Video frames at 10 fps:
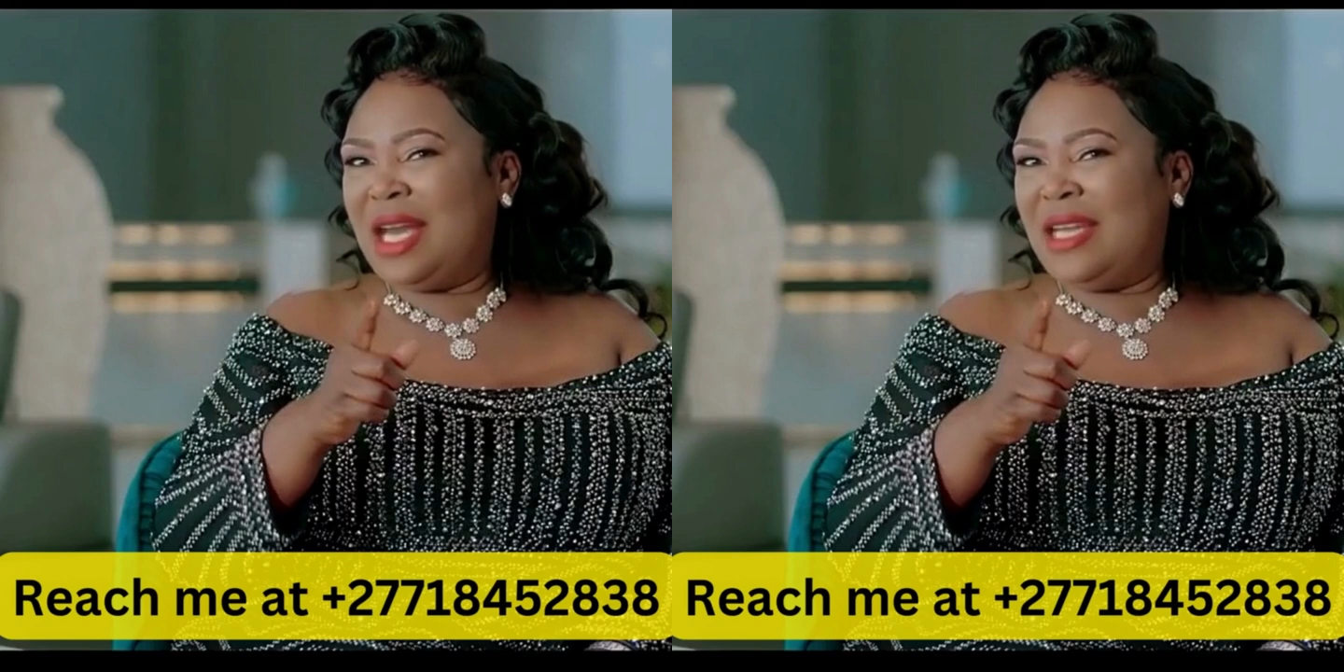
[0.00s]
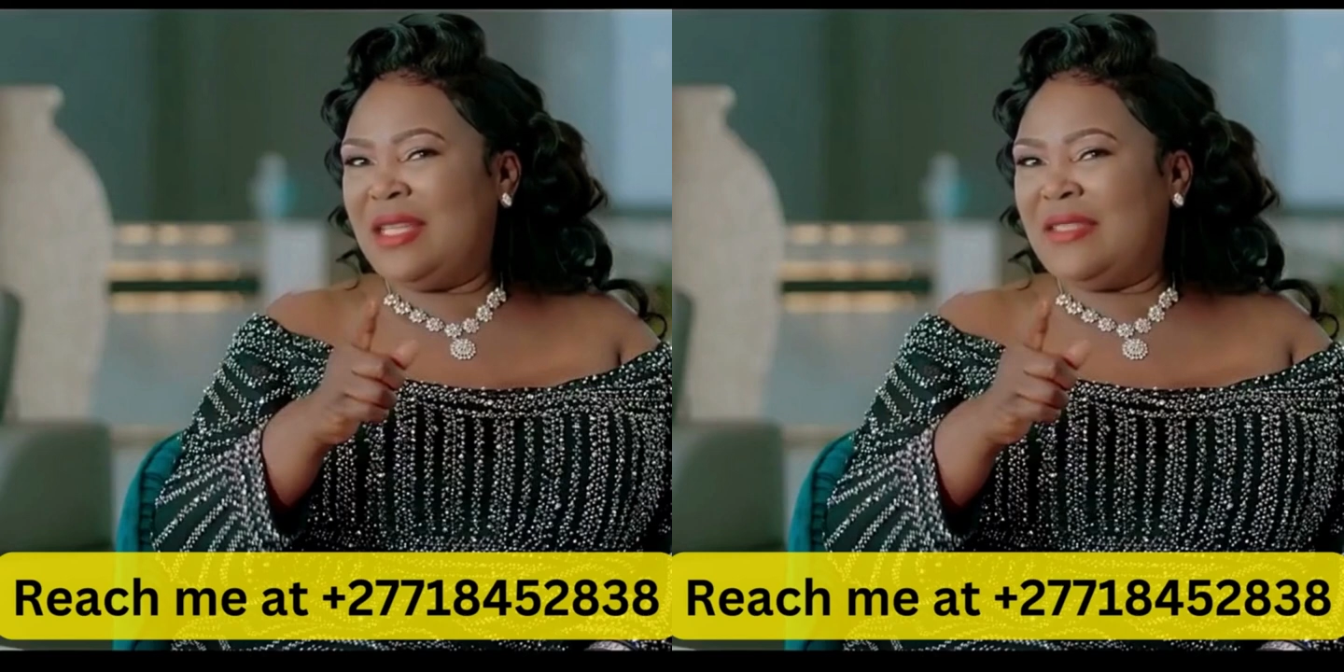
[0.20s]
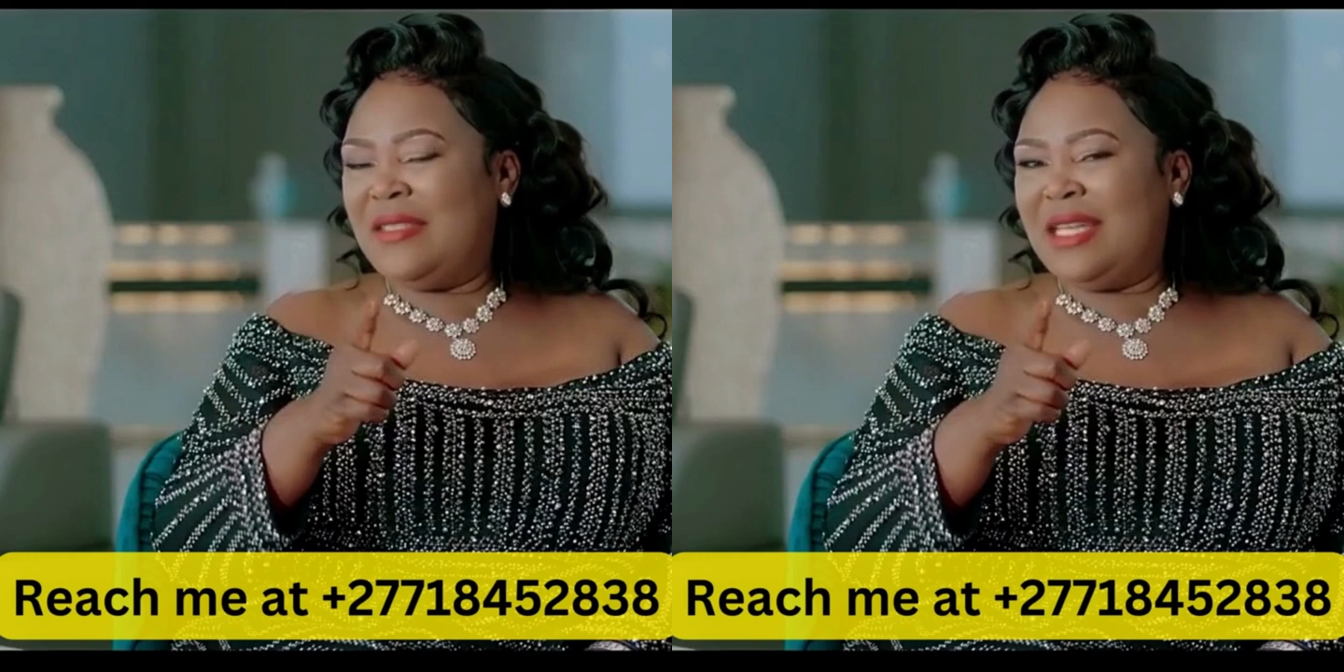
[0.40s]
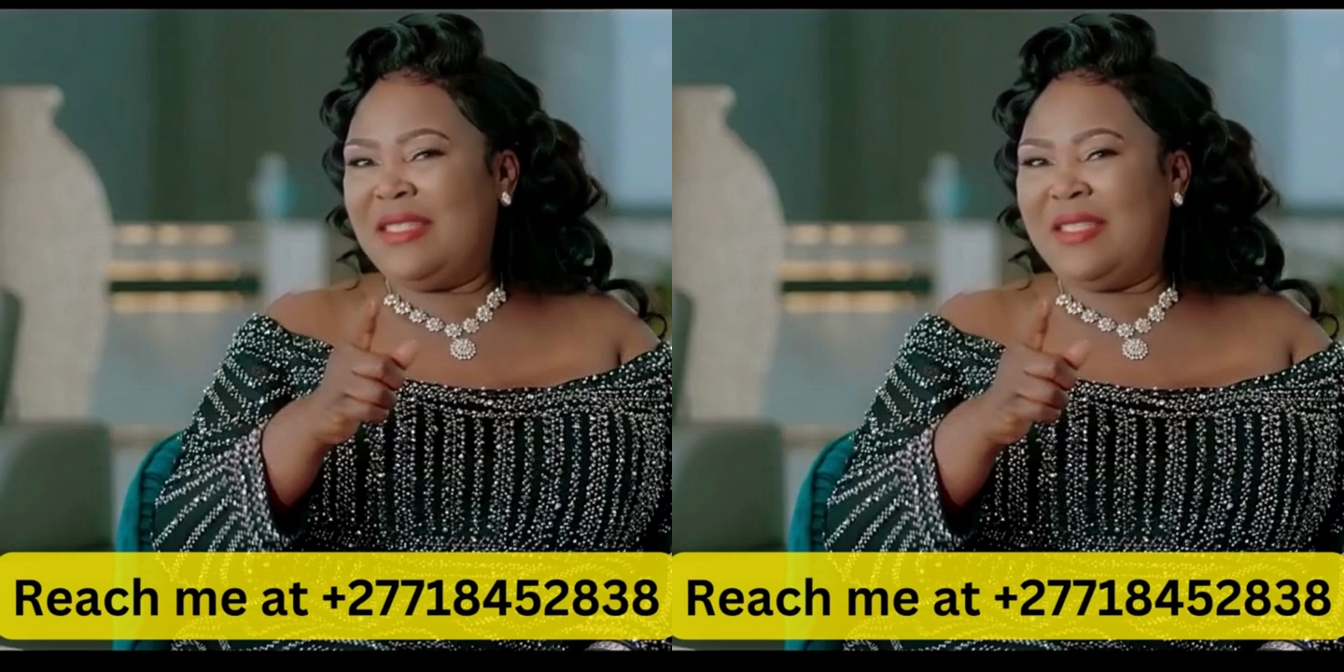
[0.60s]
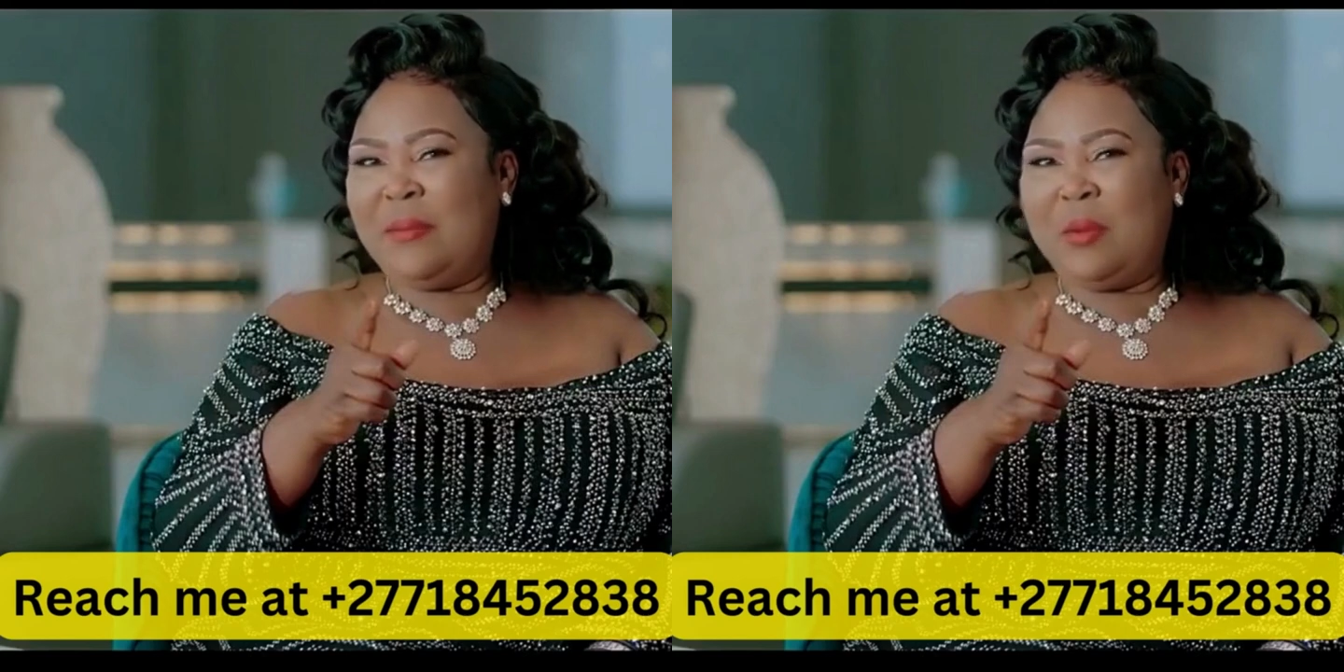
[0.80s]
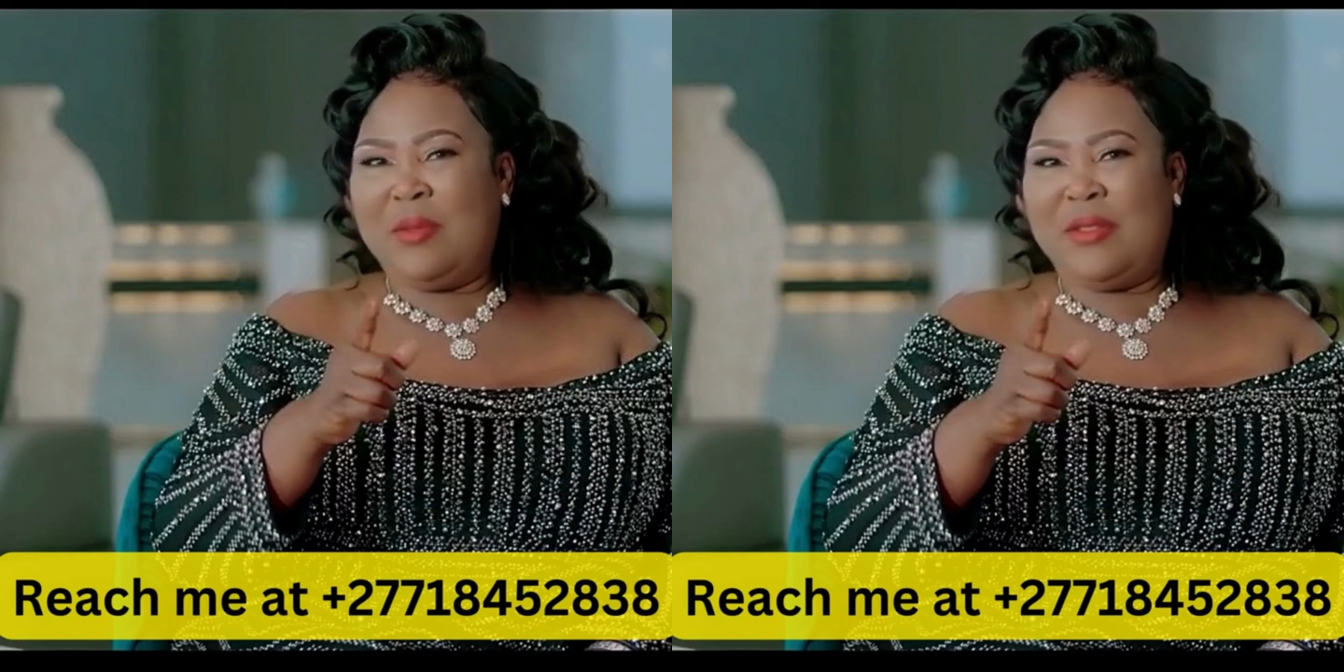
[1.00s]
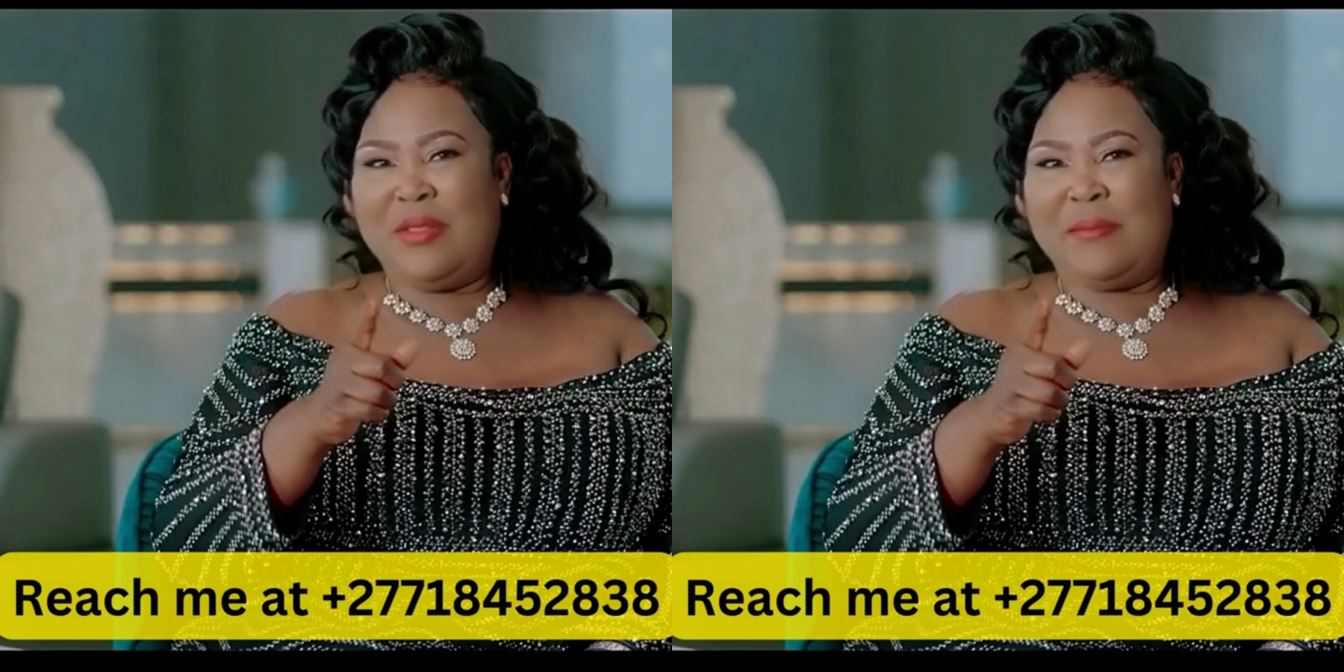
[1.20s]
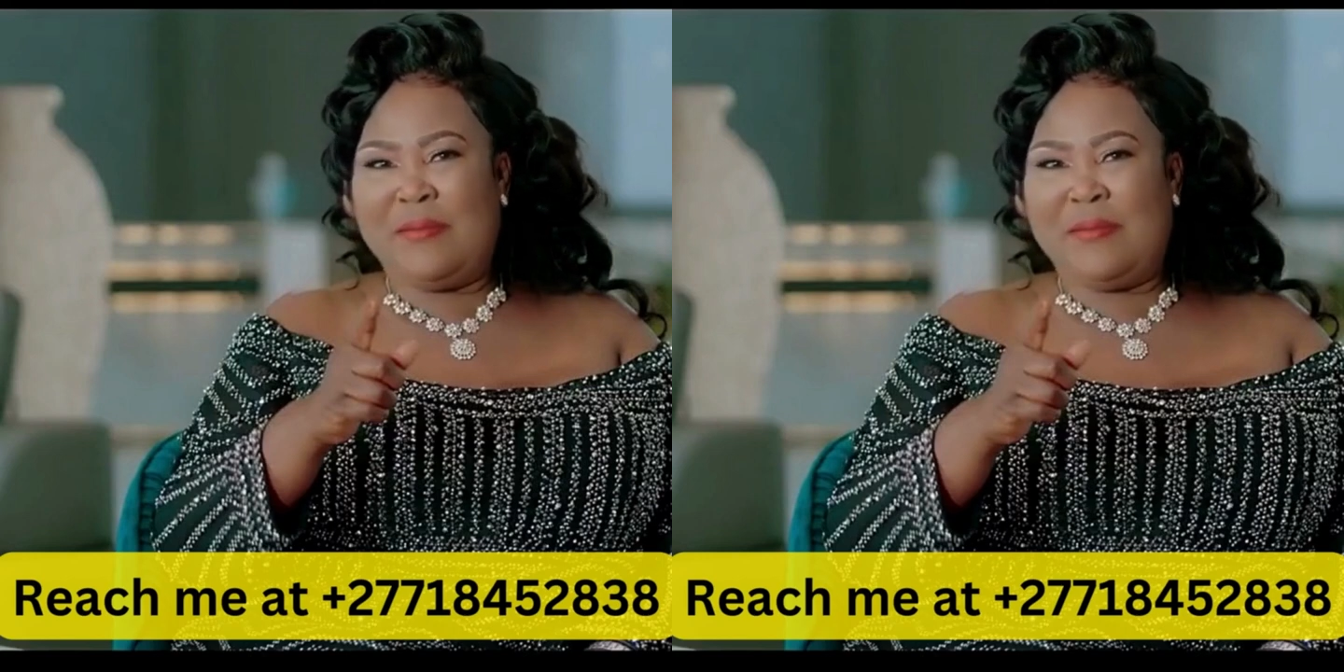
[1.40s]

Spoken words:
guidance and support.